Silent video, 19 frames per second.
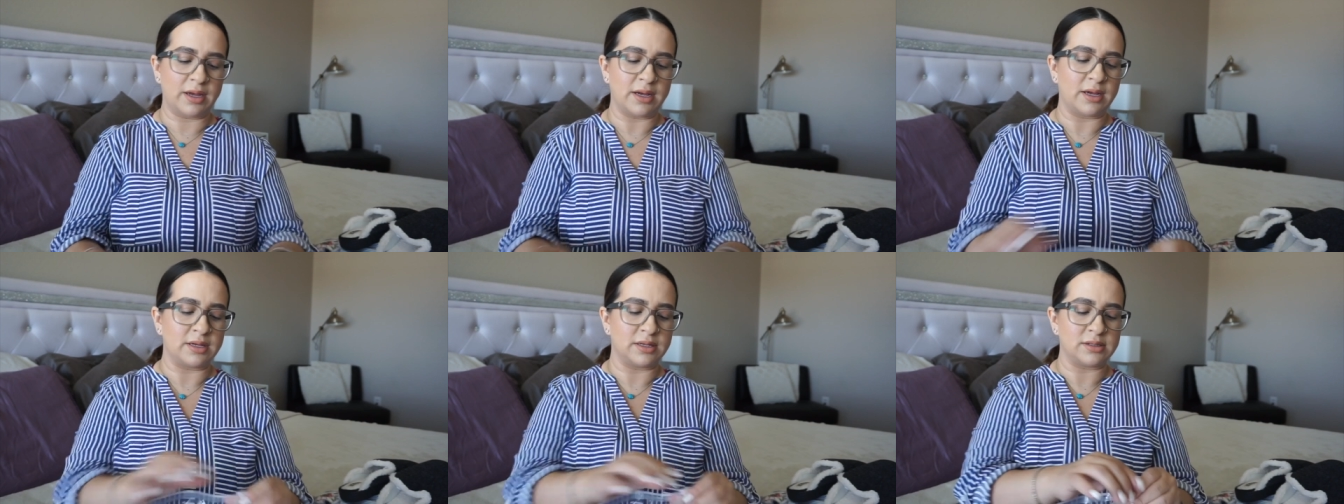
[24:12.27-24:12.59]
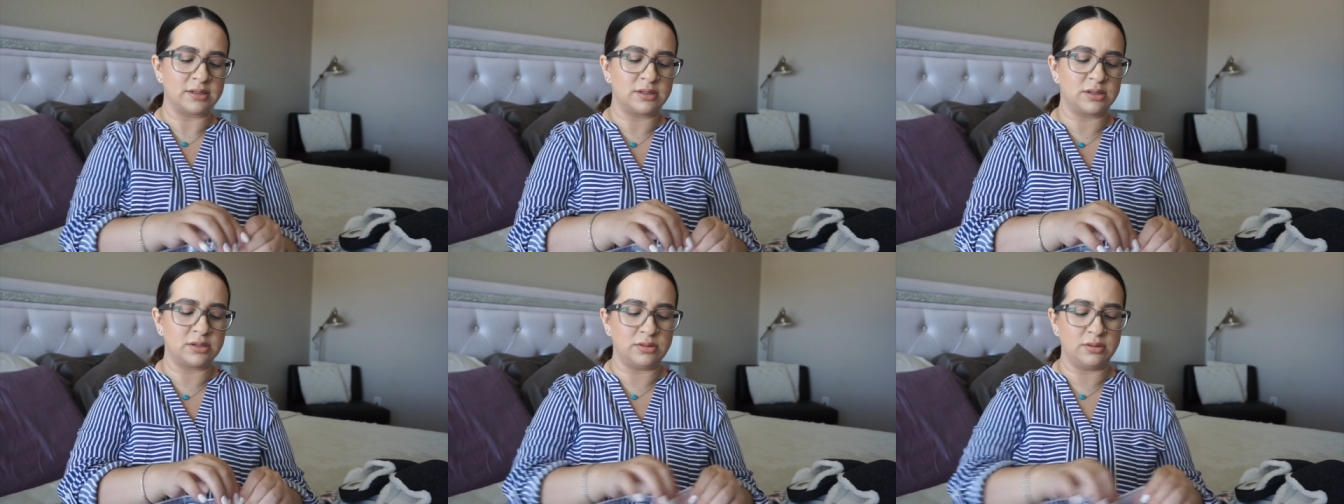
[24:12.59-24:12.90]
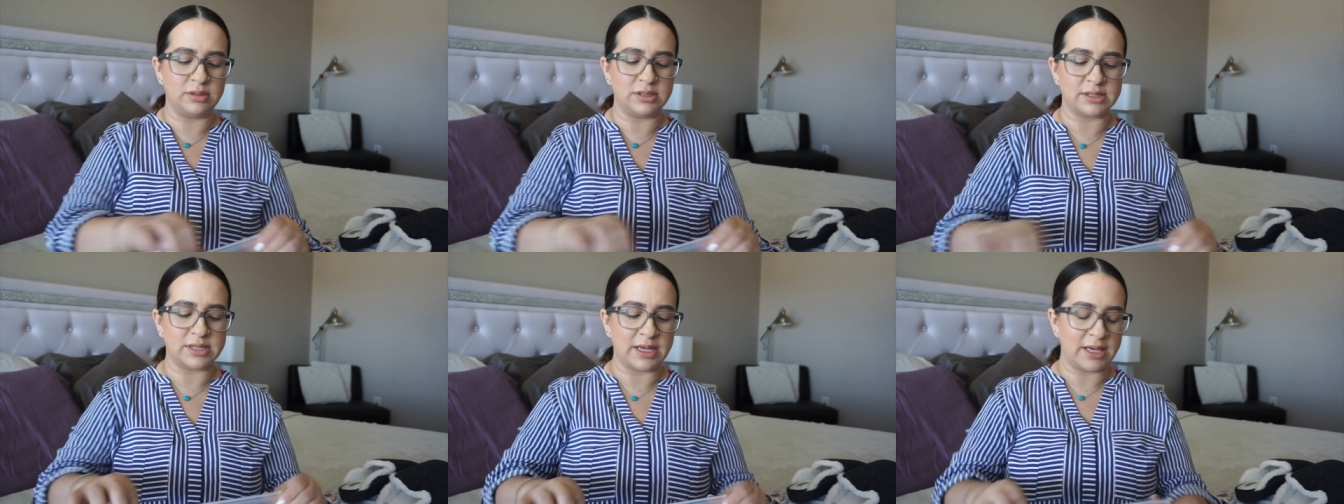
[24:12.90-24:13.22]
as soon
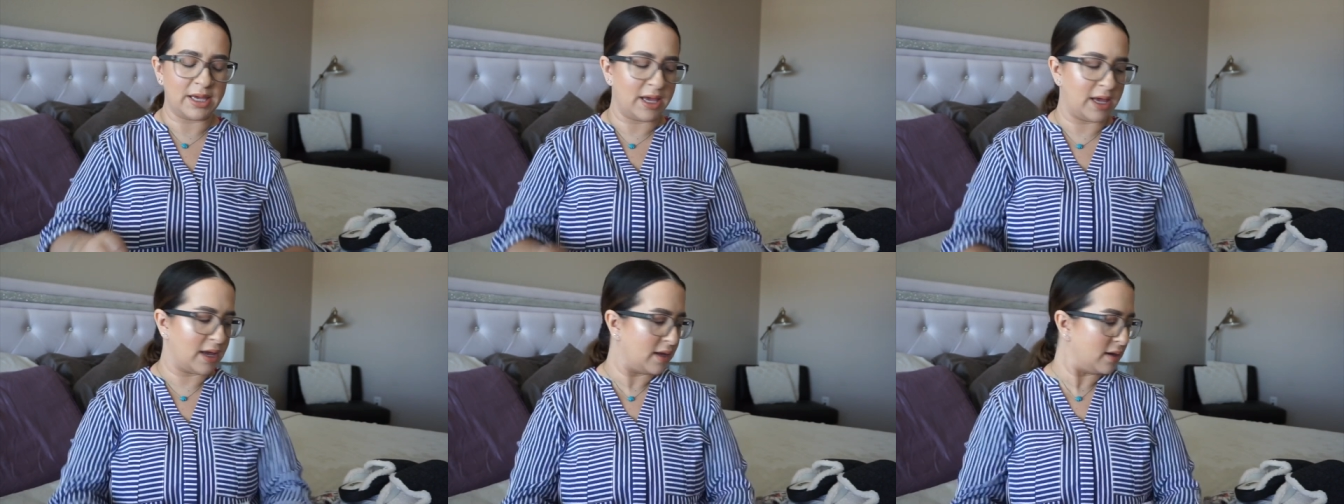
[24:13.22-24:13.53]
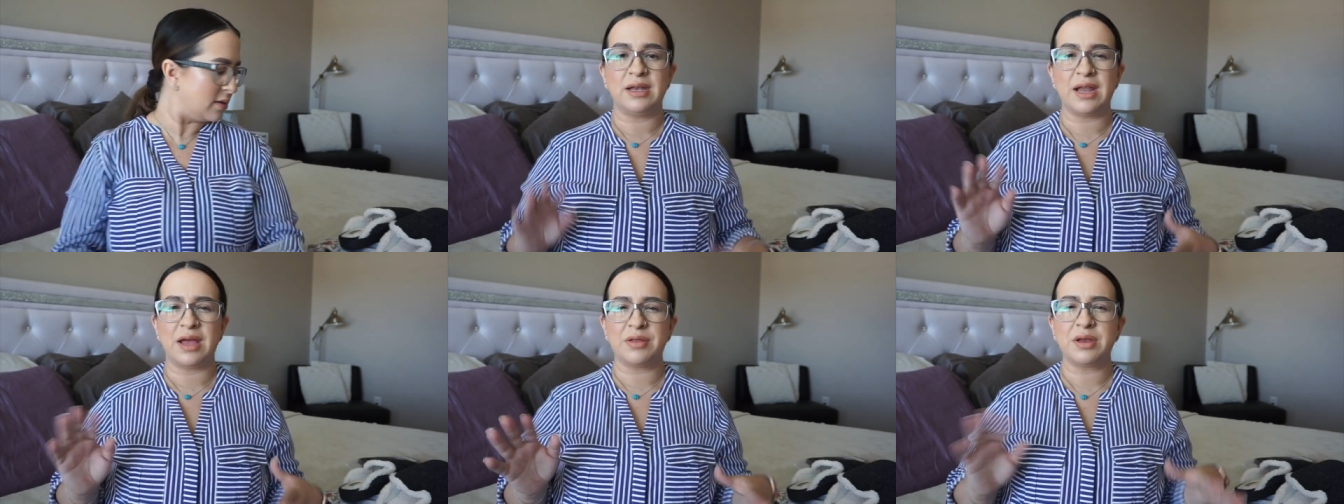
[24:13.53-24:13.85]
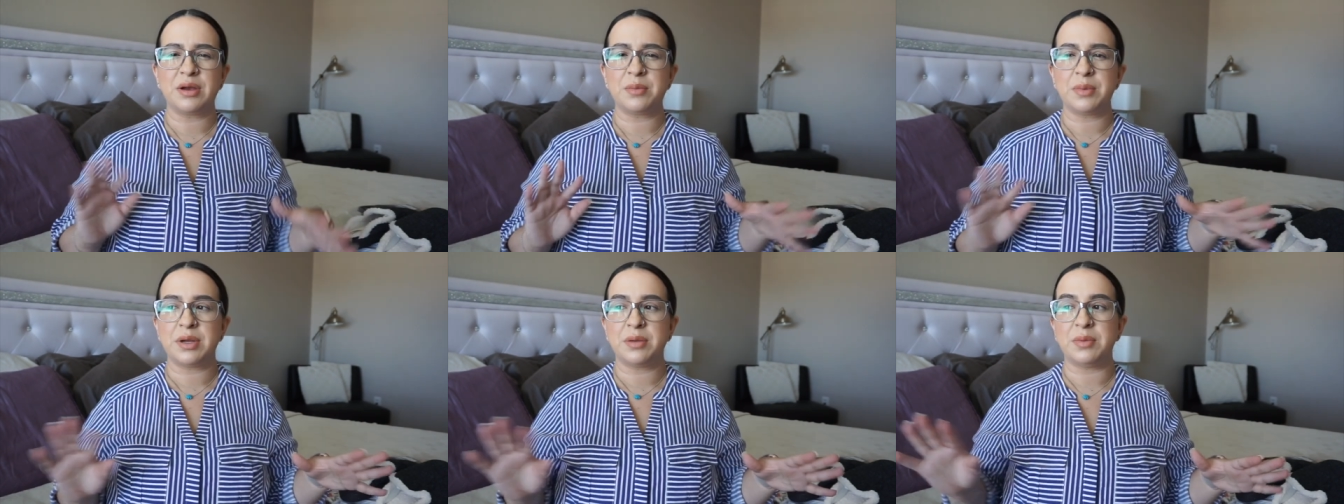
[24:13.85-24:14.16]
as I can now that
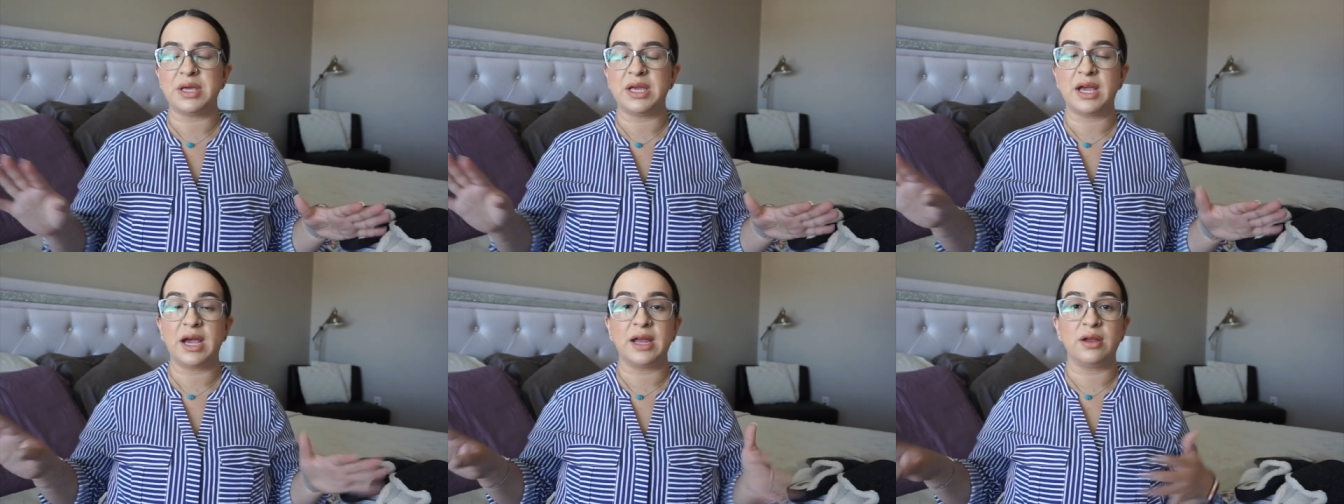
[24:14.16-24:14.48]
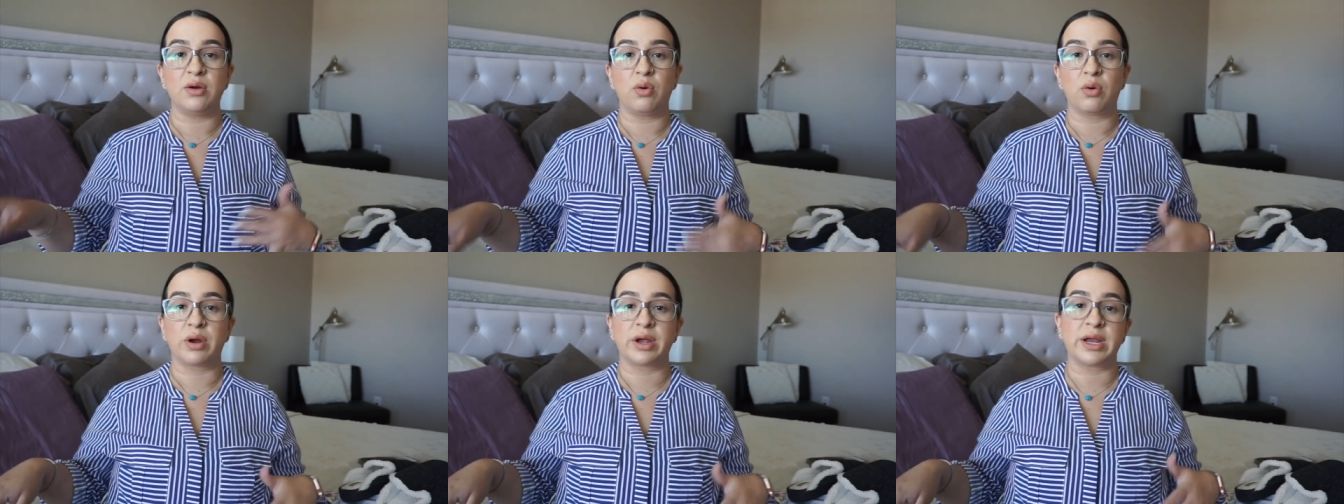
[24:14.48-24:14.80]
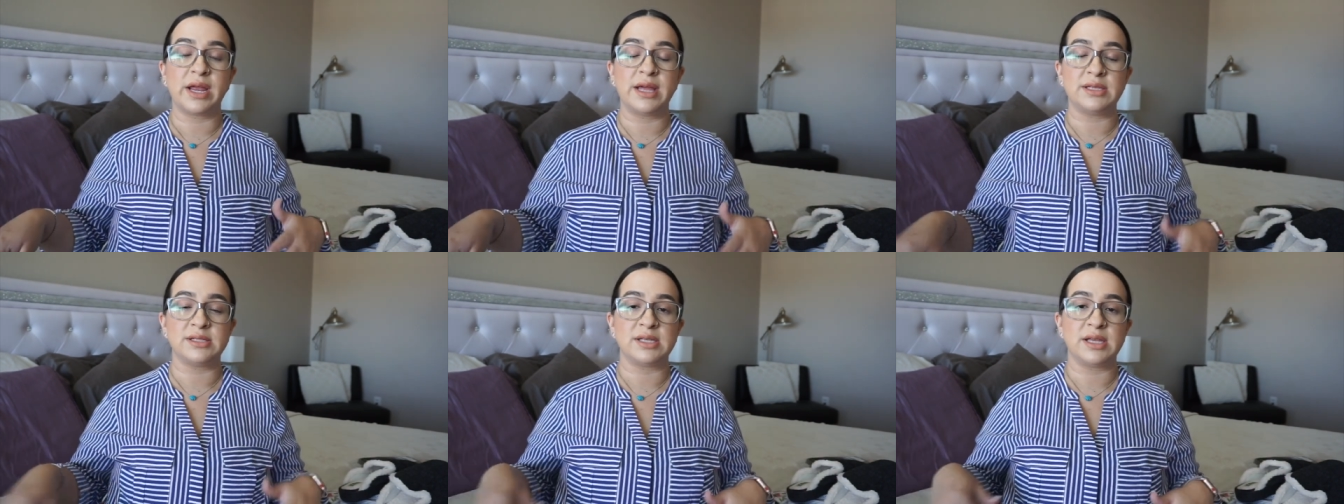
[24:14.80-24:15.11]
I'm going to be kind of
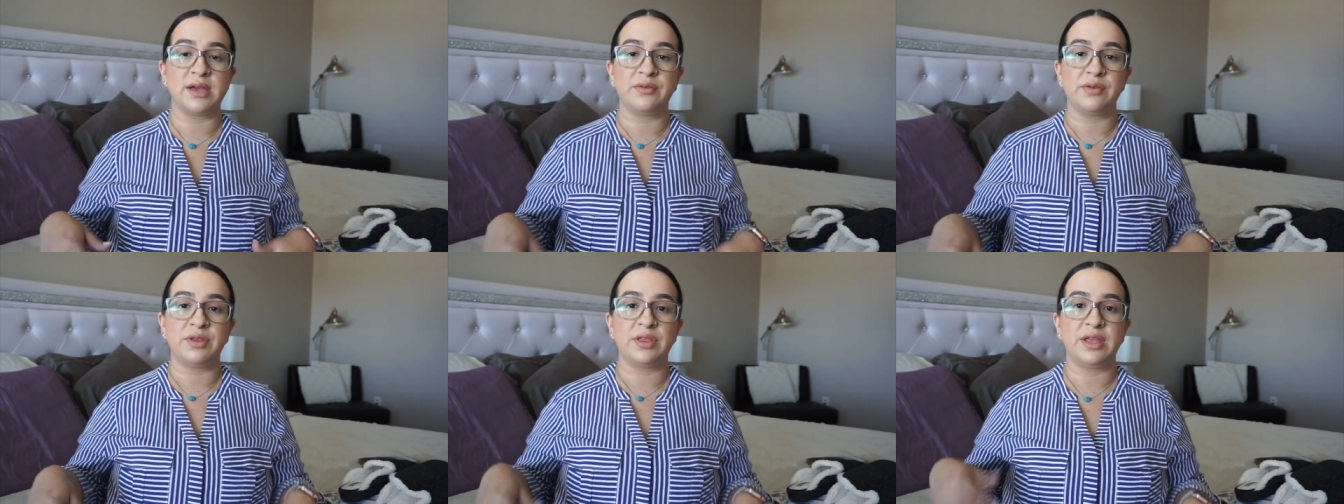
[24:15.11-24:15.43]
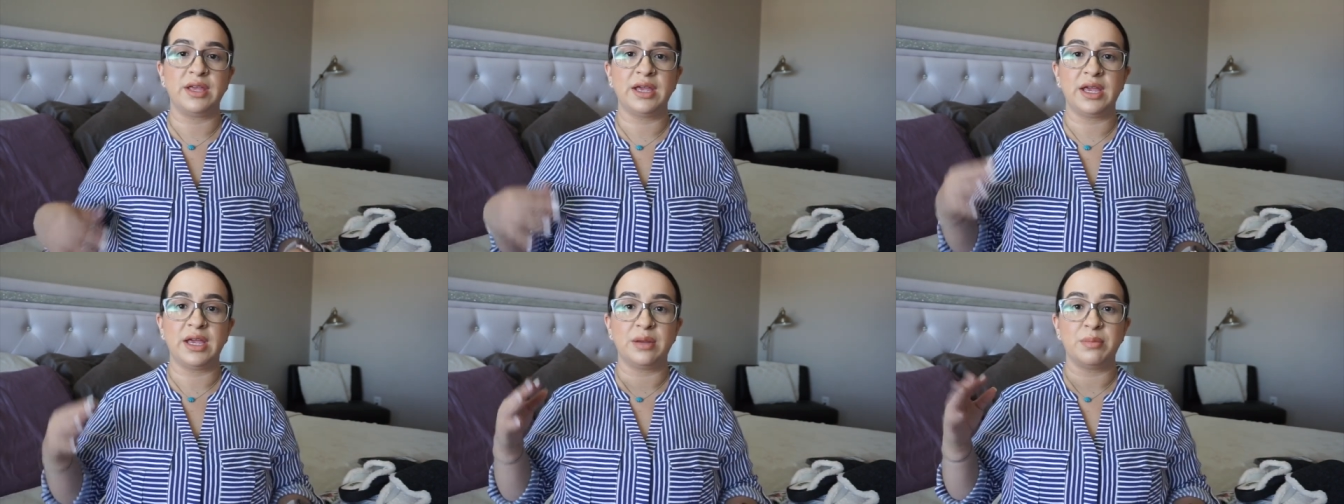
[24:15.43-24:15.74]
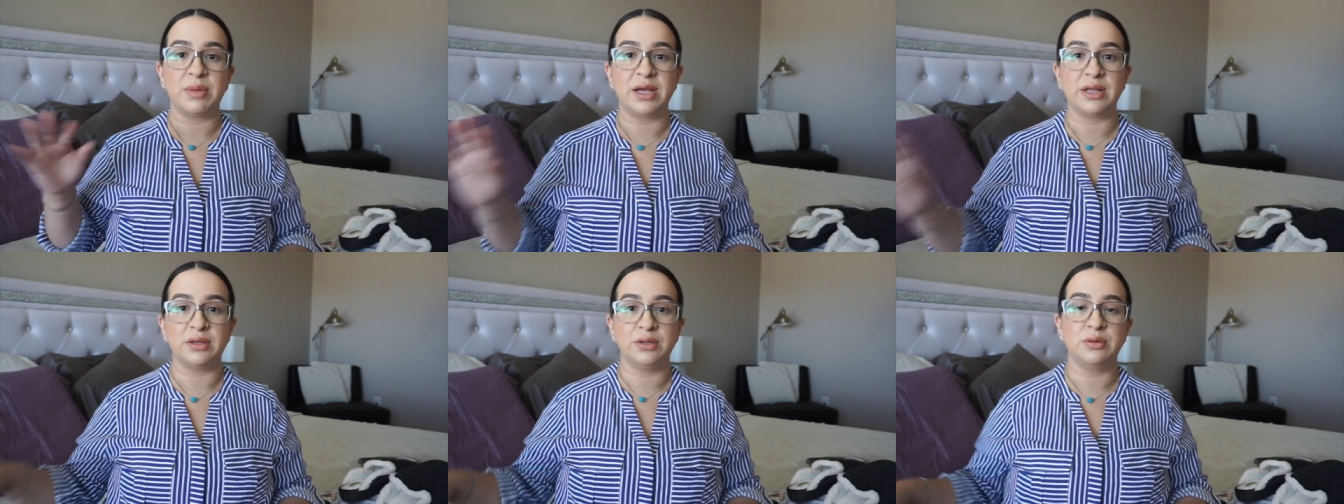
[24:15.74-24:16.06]
organizing everything in
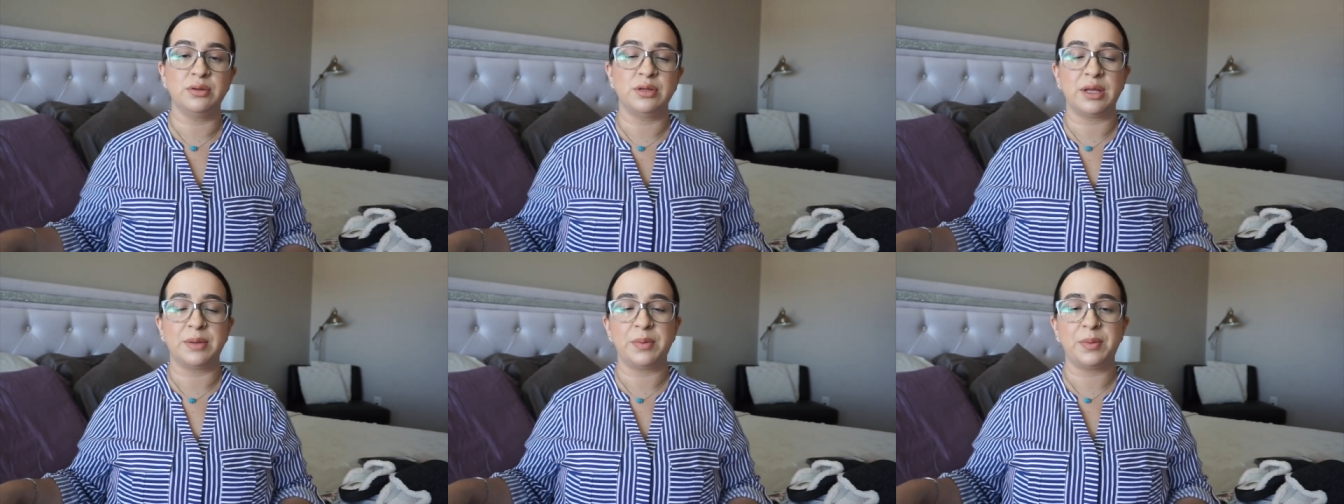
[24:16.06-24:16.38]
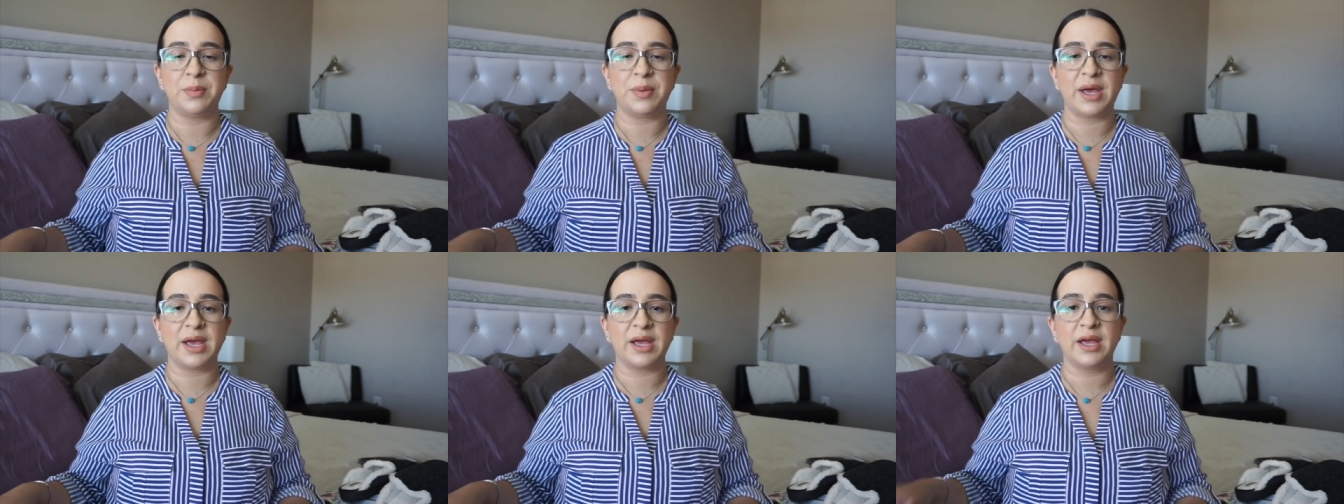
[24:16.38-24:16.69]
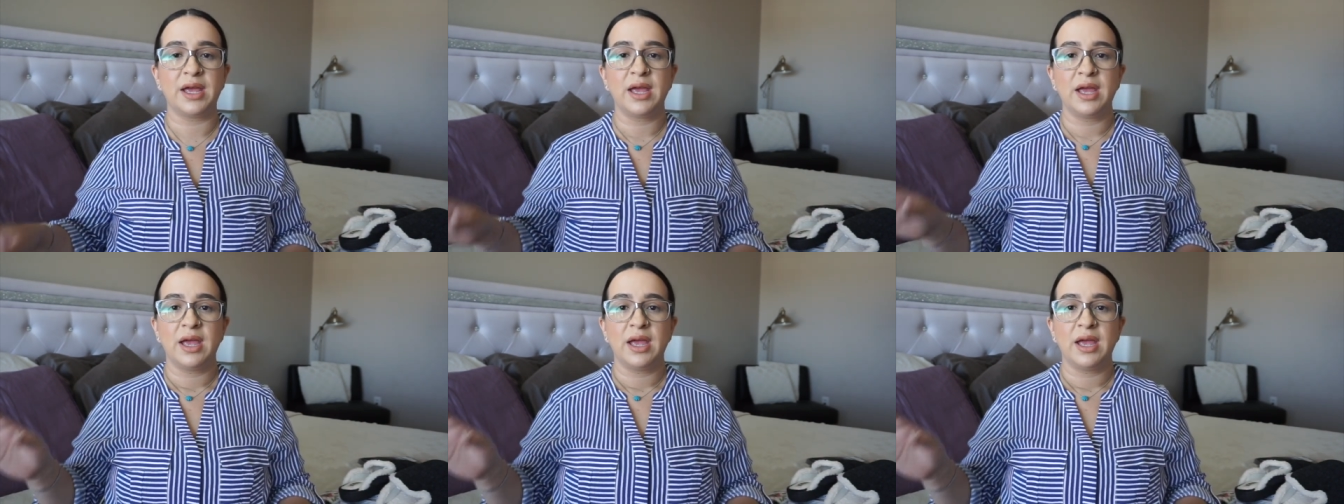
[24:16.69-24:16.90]
my Lululemon bag